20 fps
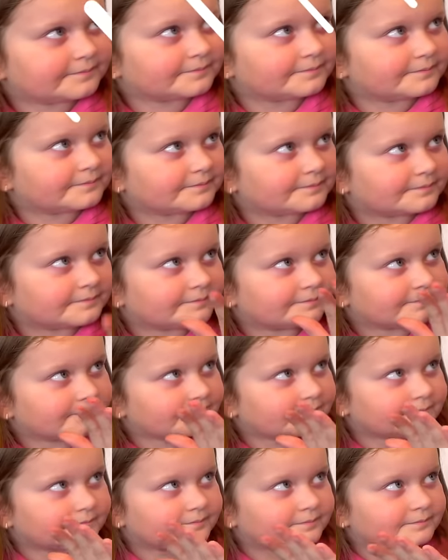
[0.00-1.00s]

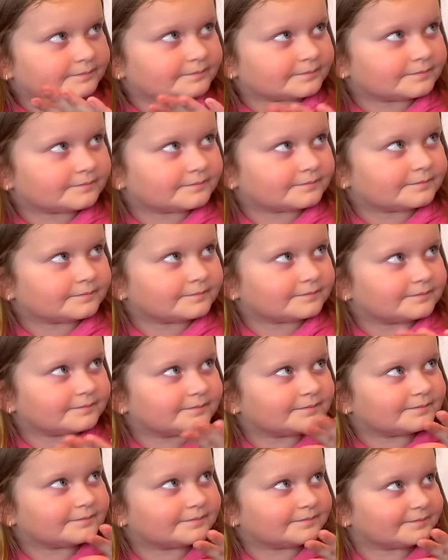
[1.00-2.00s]

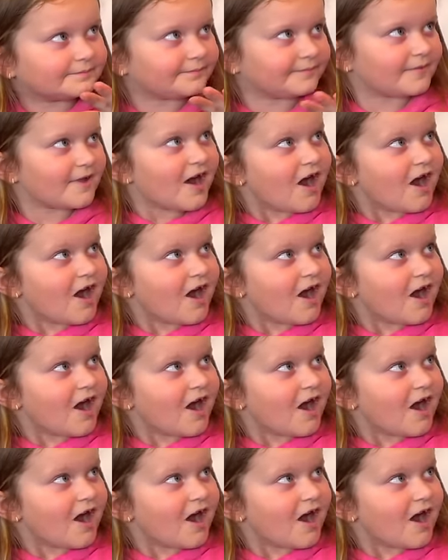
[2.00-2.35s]
This person isn't speaking.